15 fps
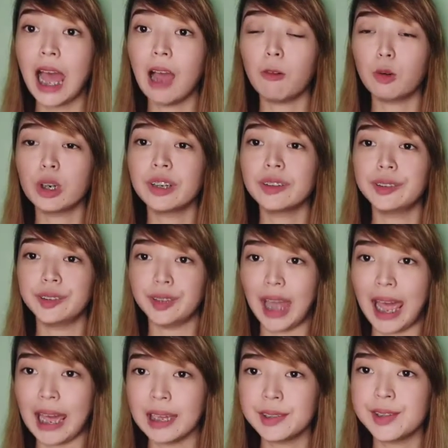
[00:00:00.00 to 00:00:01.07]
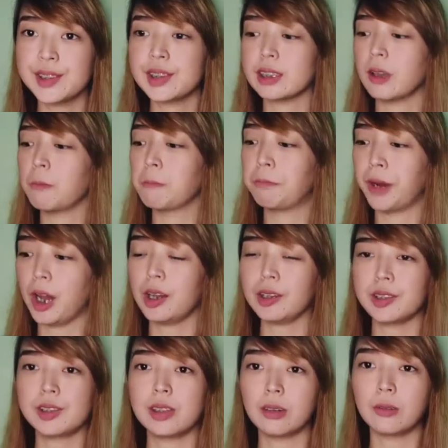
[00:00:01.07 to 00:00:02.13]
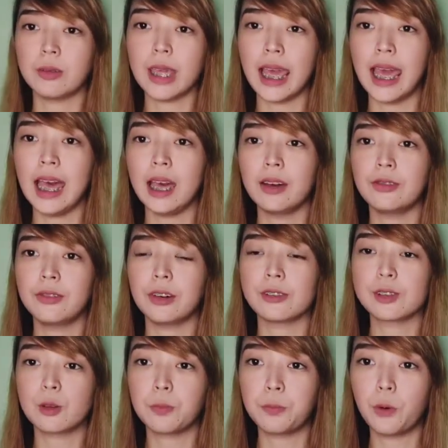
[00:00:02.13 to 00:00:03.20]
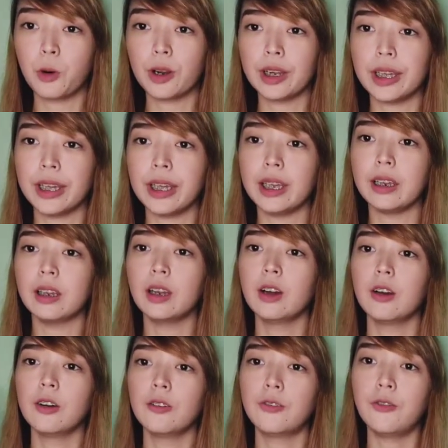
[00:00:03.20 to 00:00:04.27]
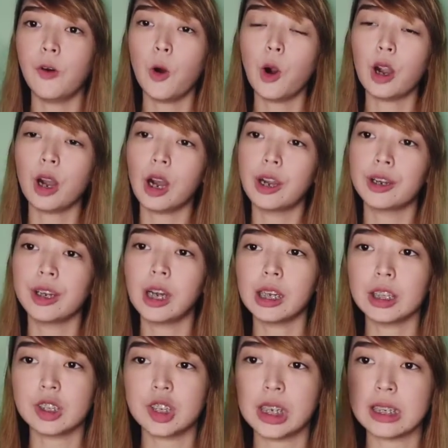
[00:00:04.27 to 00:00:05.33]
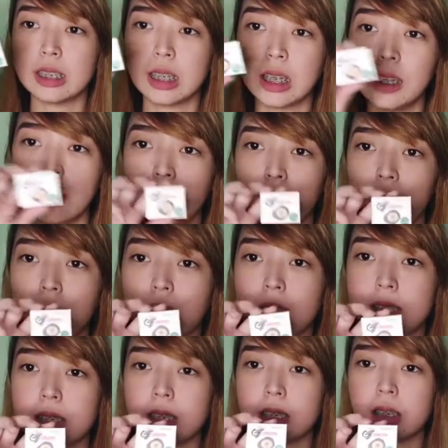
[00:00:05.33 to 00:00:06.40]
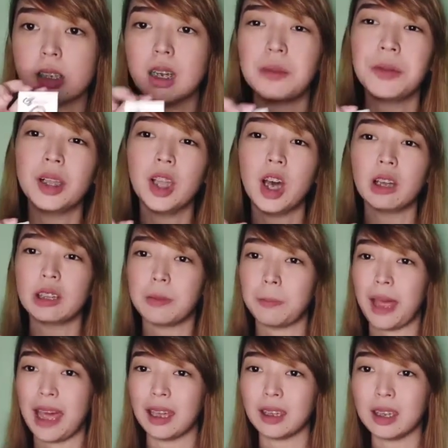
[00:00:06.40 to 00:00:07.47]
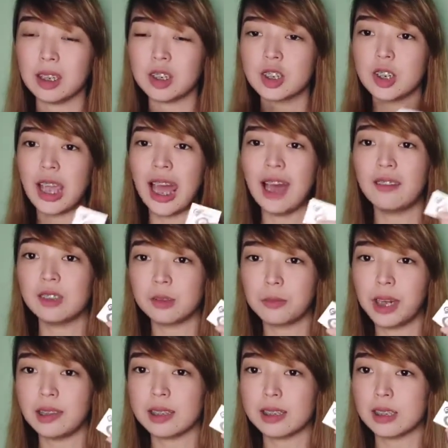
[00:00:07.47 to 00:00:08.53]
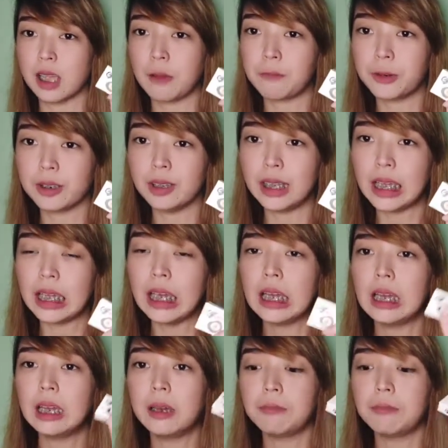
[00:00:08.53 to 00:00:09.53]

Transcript: our last box that we have supported for our Nugget GT. This doesn't come along the package. You have to buy this separately